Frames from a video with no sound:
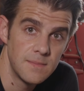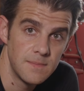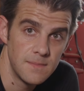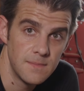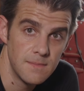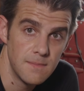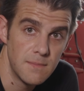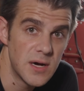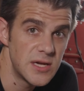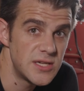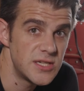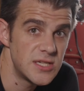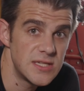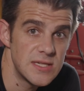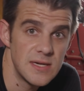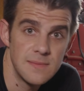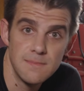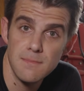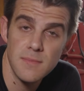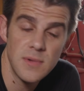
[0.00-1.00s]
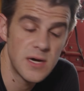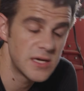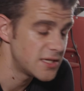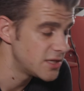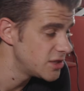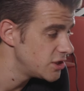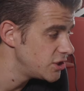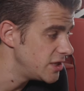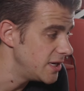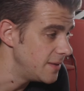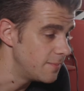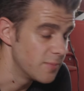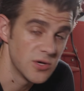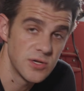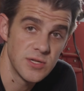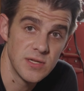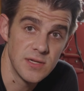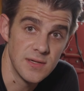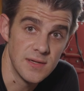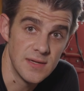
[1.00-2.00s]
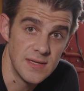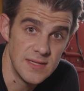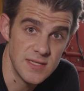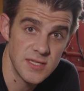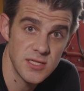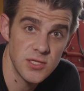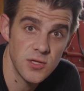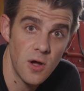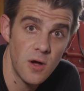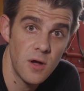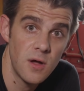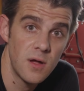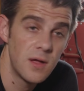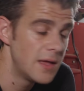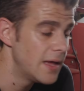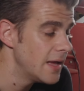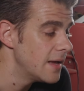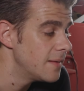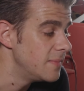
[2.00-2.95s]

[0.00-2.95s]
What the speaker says: Much cheaper to install